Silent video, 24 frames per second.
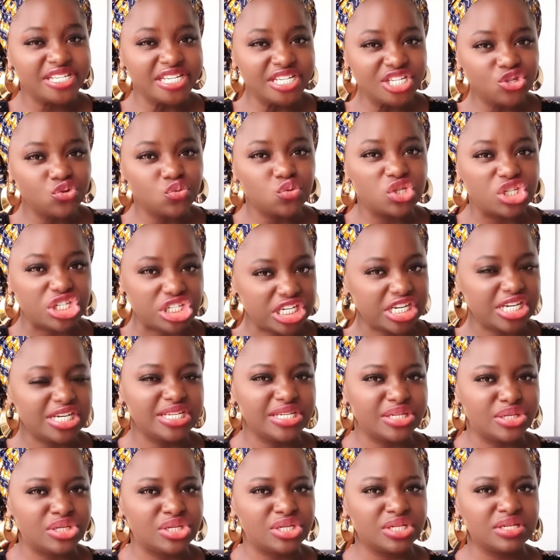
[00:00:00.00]
things will
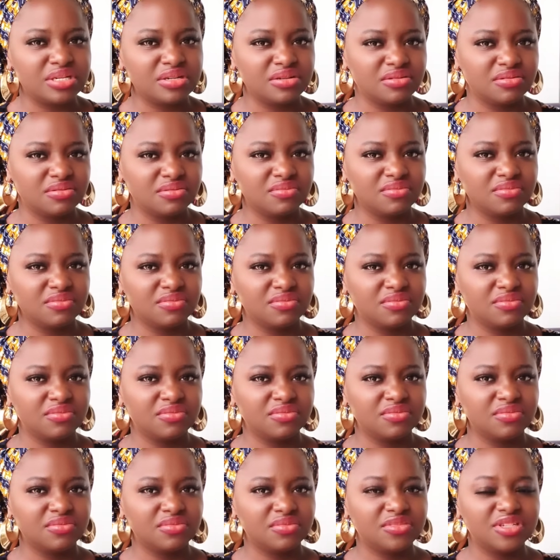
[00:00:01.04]
change.
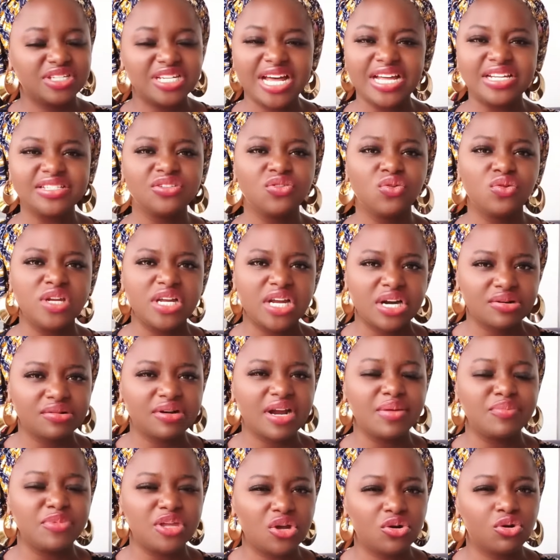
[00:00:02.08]
That's the only
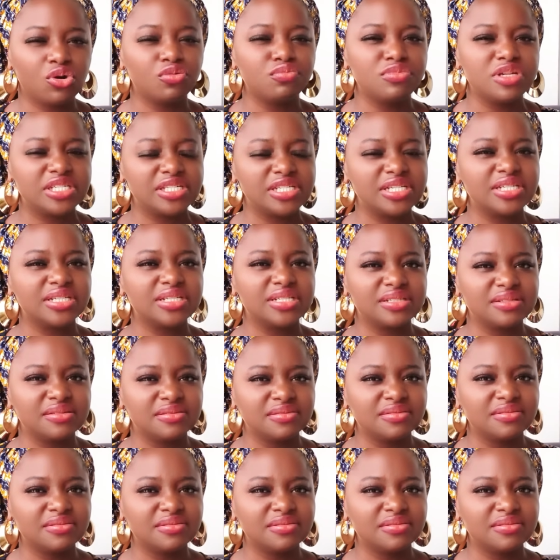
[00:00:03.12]
crime he committed.